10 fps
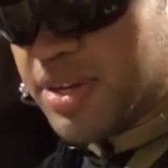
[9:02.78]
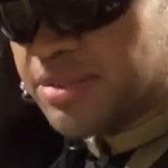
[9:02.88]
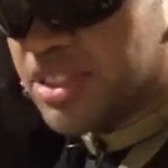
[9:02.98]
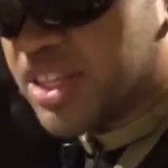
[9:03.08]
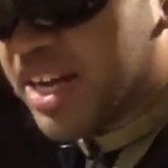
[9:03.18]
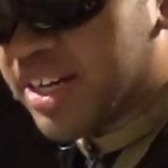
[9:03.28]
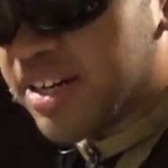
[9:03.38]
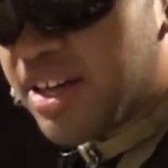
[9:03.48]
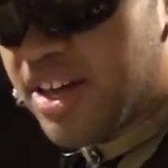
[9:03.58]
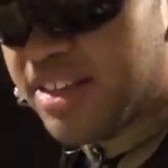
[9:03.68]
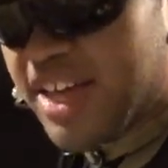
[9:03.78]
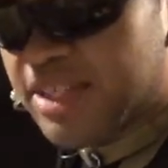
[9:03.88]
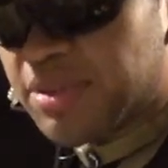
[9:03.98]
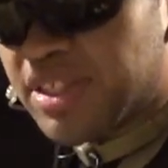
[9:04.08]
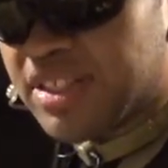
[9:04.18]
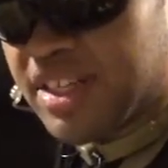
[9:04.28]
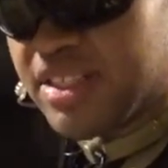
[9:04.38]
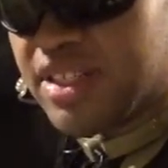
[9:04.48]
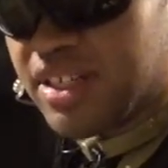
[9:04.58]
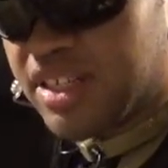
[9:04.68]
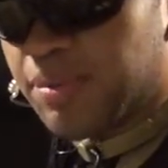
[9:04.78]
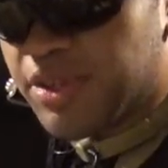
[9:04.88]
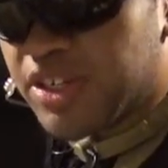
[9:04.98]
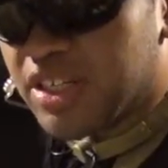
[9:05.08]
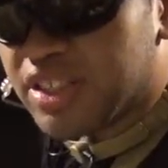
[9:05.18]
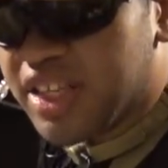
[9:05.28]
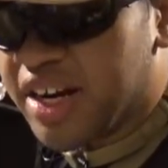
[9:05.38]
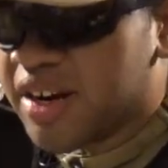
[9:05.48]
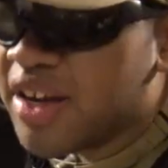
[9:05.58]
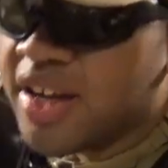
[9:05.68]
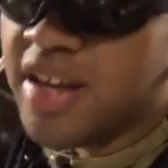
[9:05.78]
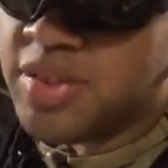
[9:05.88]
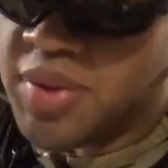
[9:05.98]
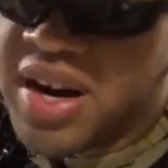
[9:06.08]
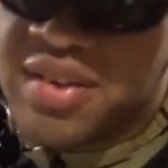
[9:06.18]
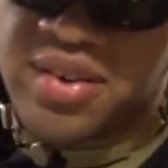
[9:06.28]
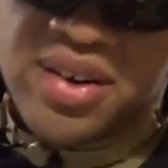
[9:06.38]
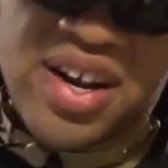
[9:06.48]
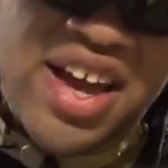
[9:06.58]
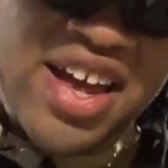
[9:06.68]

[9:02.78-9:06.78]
pitch with the shotgun, that's what this is. You dump your shells in there, it's whatever.